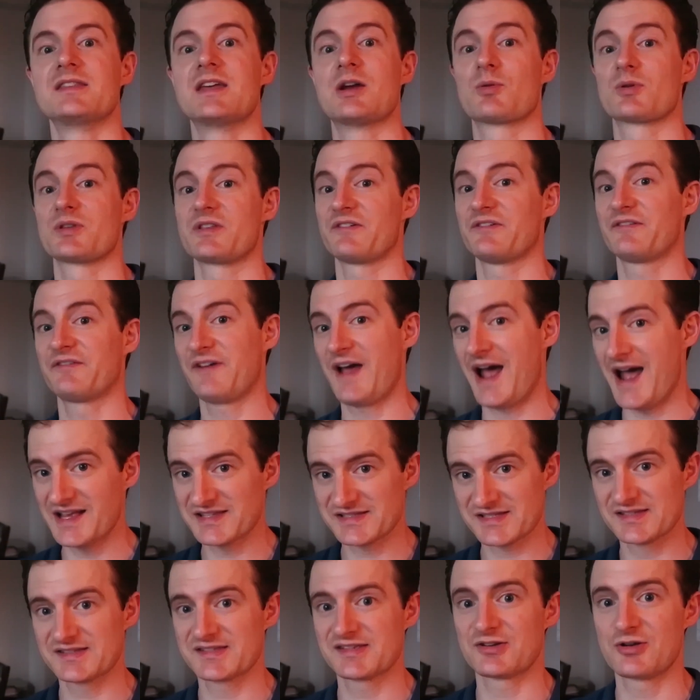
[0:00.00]
they were the
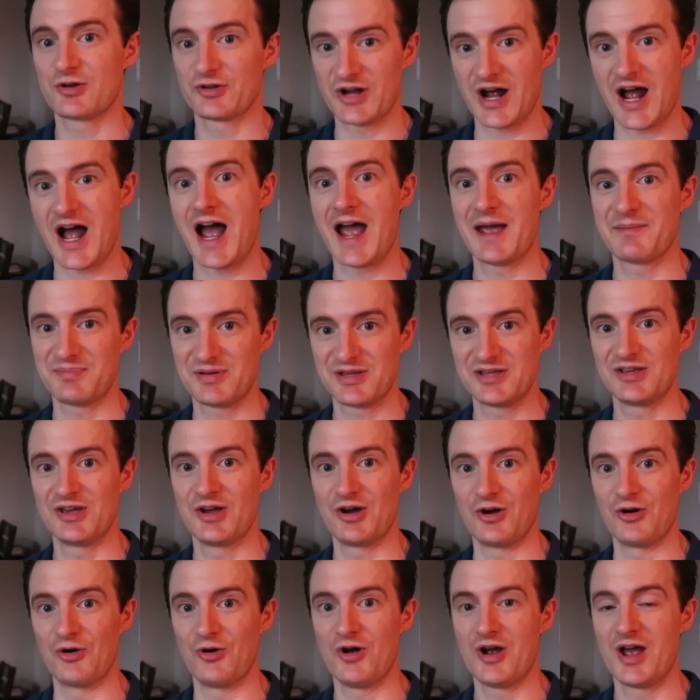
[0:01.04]
fastest to go to
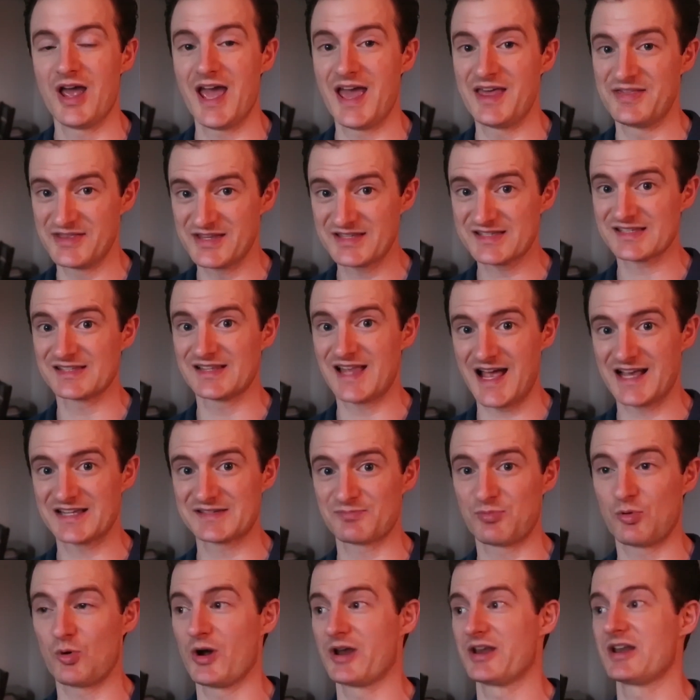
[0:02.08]
IPO, and this
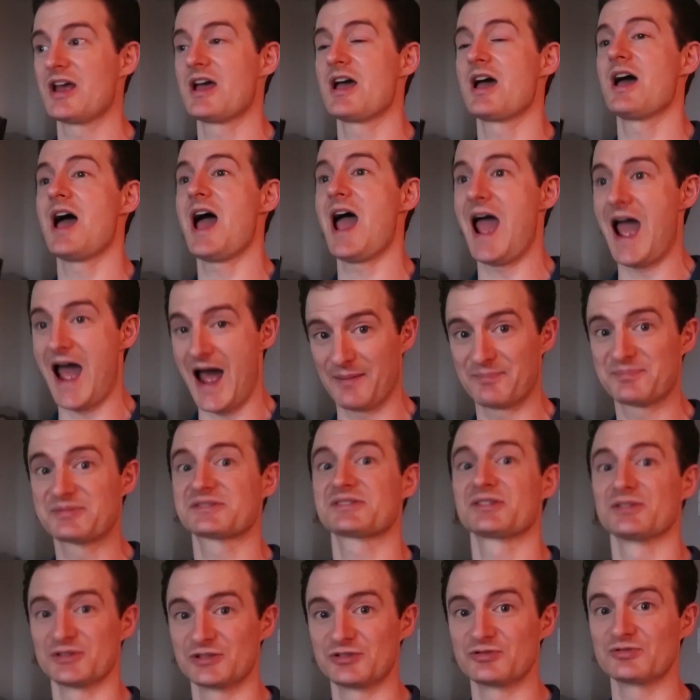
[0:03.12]
last point
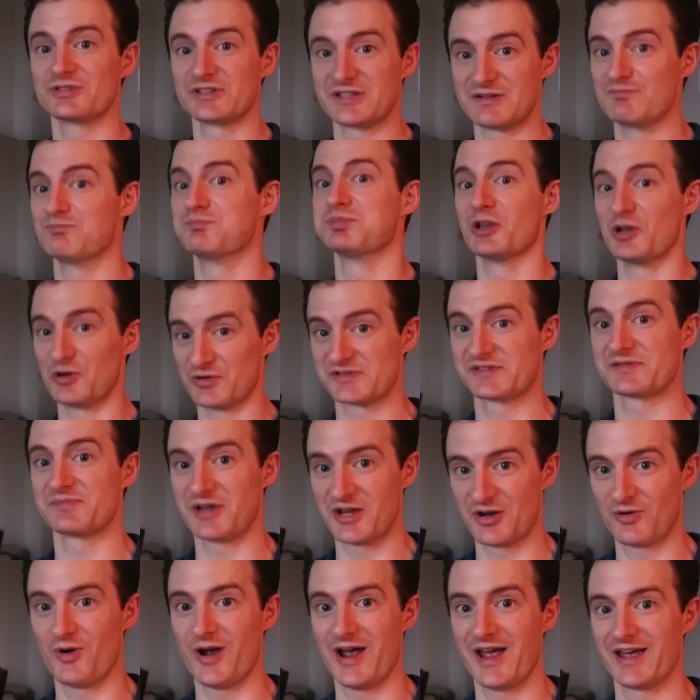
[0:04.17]
absolutely blows me
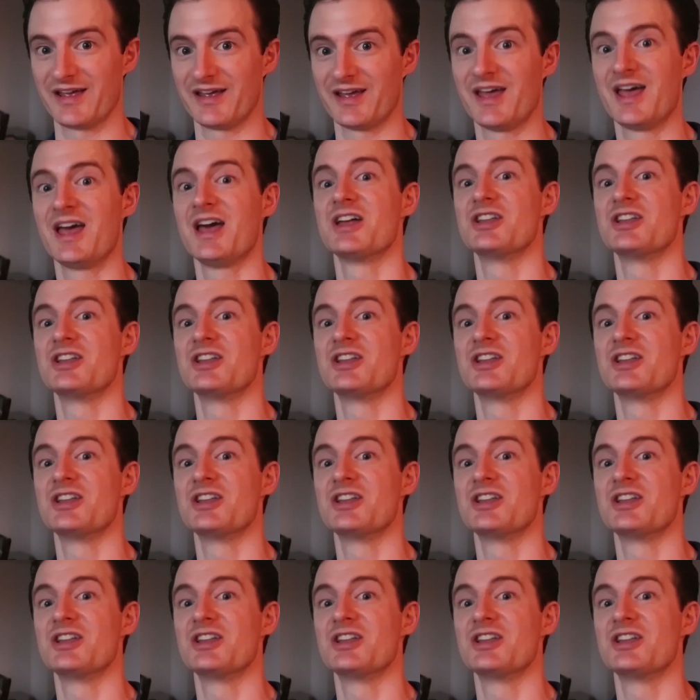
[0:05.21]
away.